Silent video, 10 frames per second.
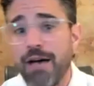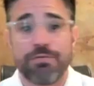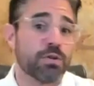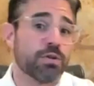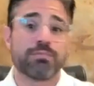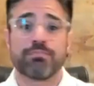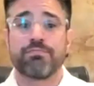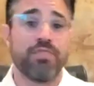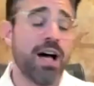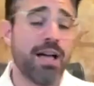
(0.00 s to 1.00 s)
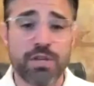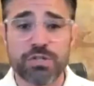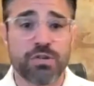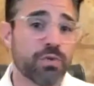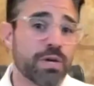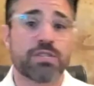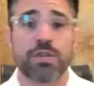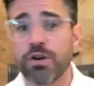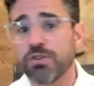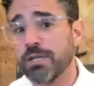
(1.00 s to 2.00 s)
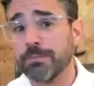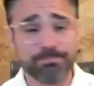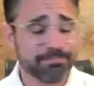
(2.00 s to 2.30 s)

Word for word: after five years of research and